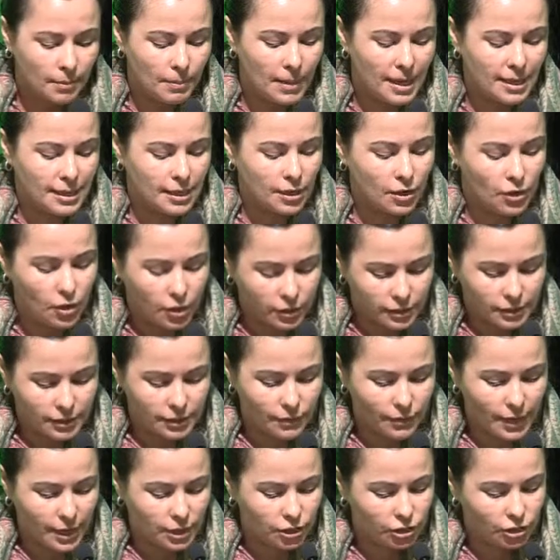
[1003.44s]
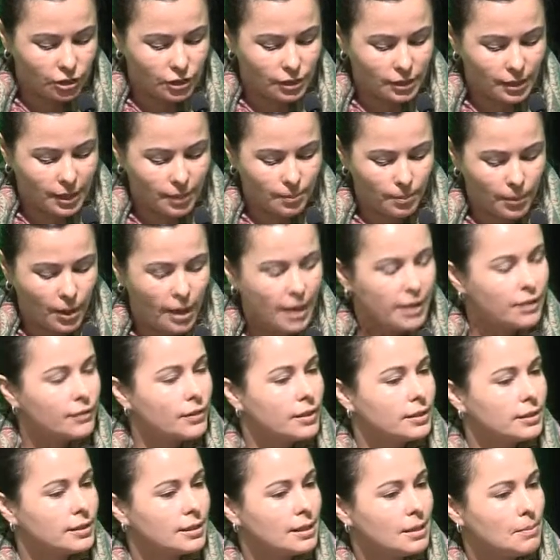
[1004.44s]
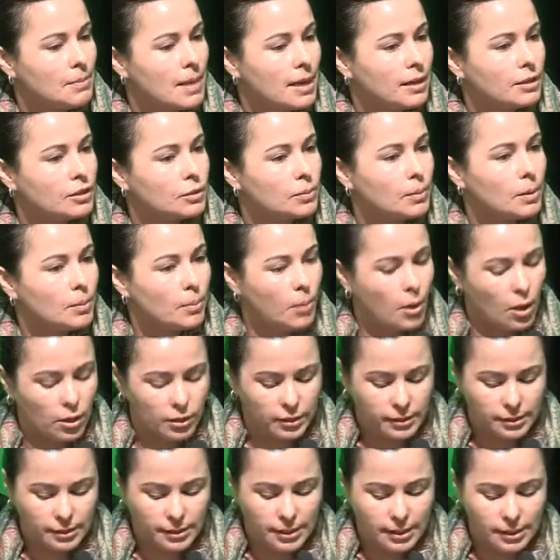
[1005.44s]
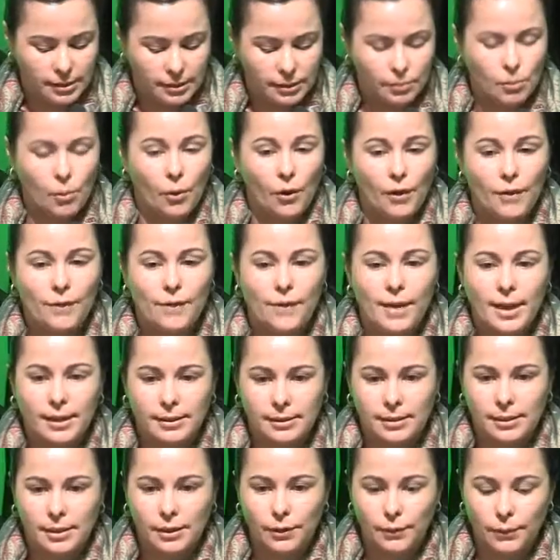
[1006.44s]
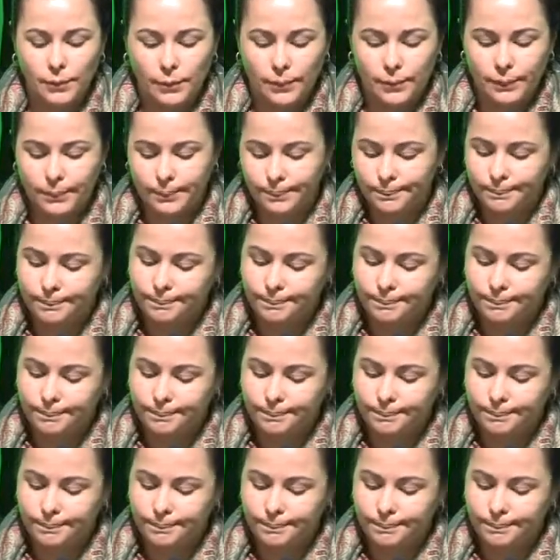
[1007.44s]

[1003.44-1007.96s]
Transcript: making conservation and biodiversity management policies more effective.